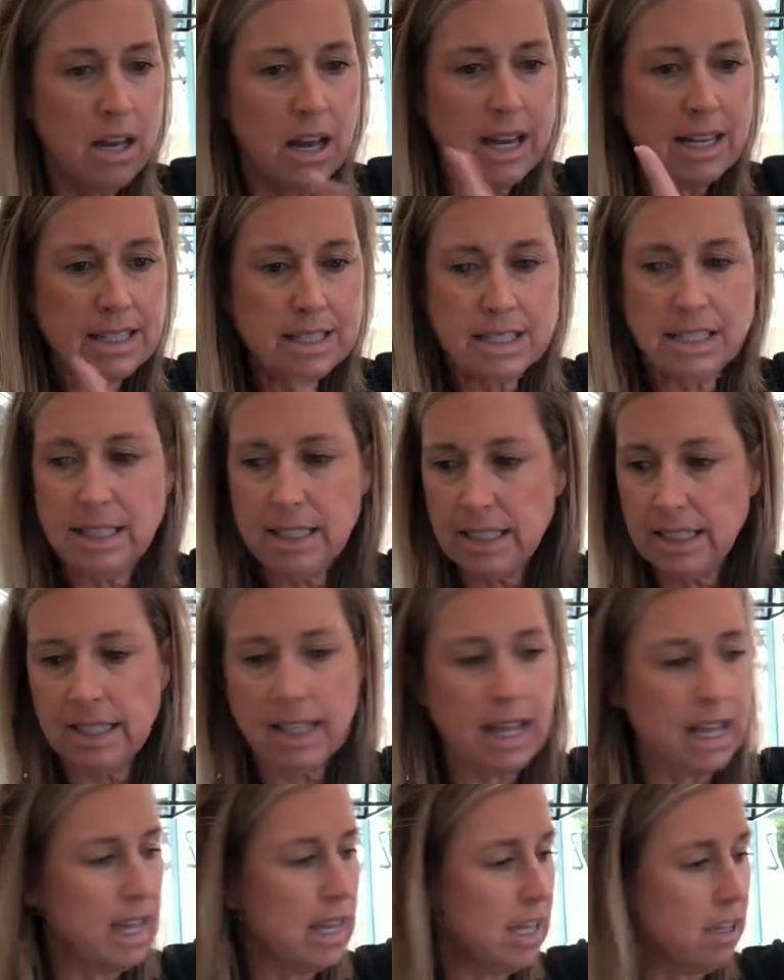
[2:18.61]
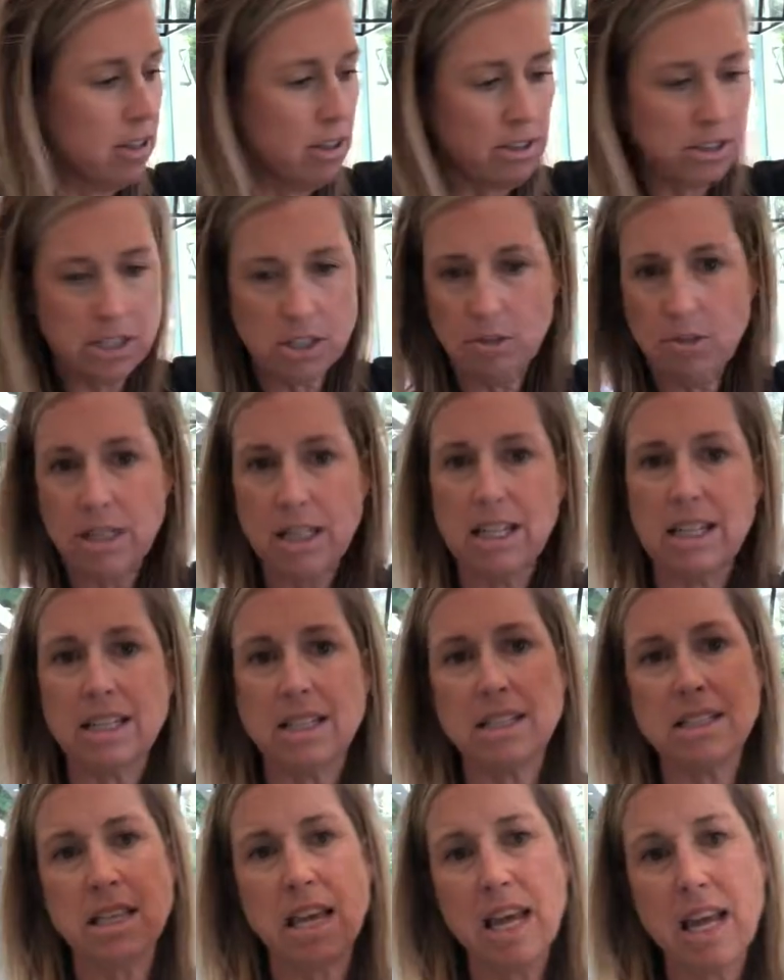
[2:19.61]
I did like also
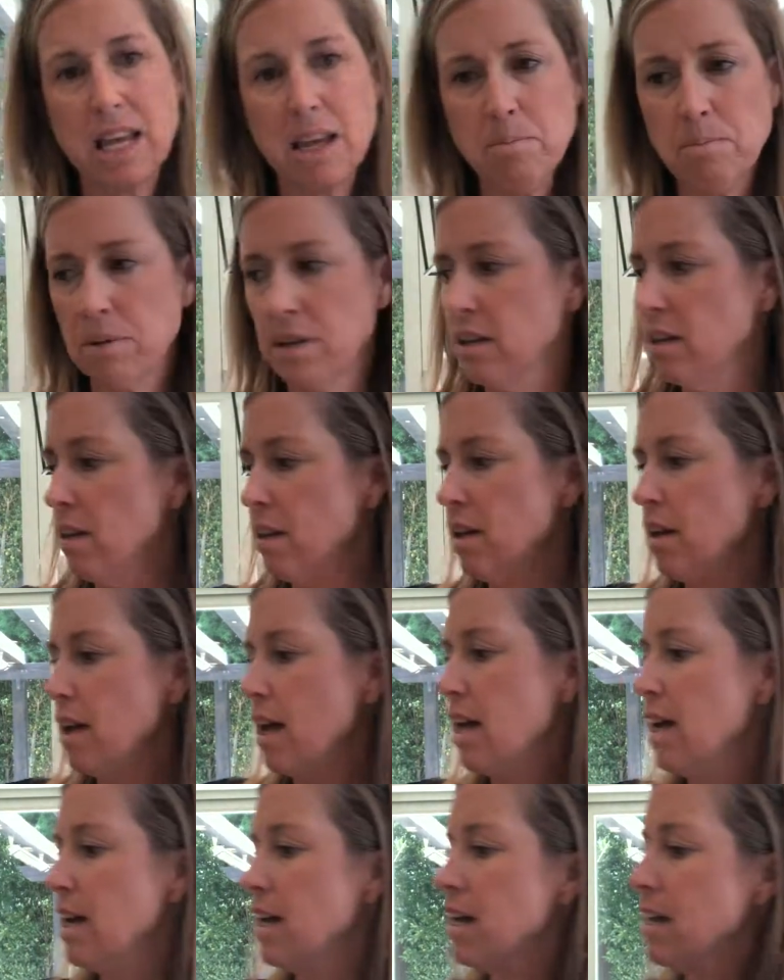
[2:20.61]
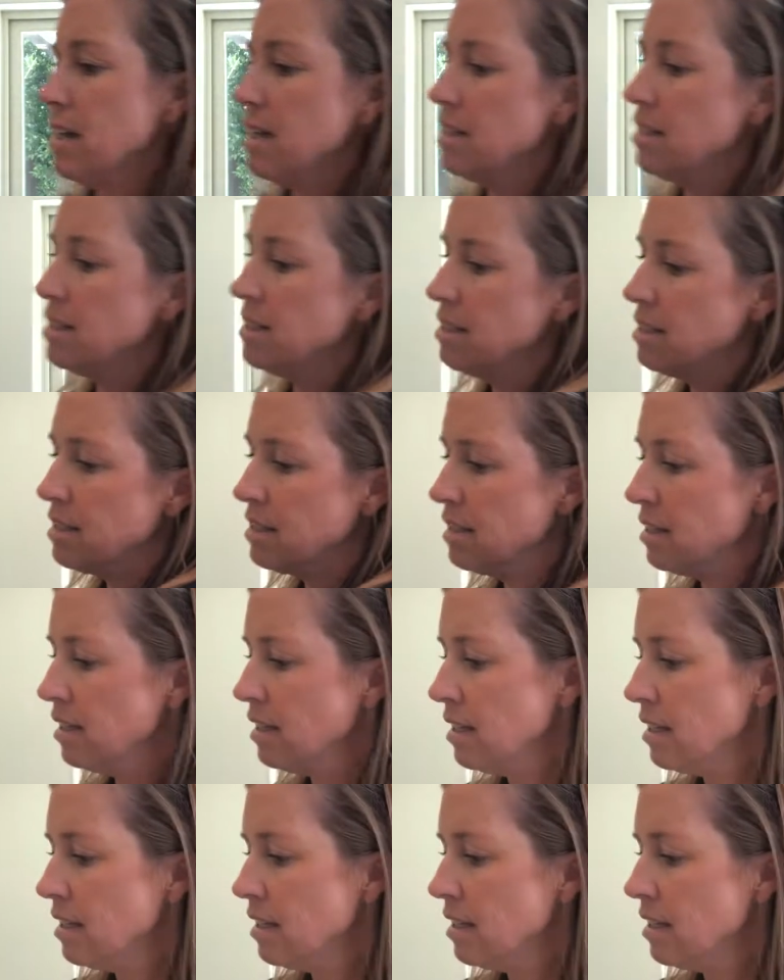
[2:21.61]
getting tape and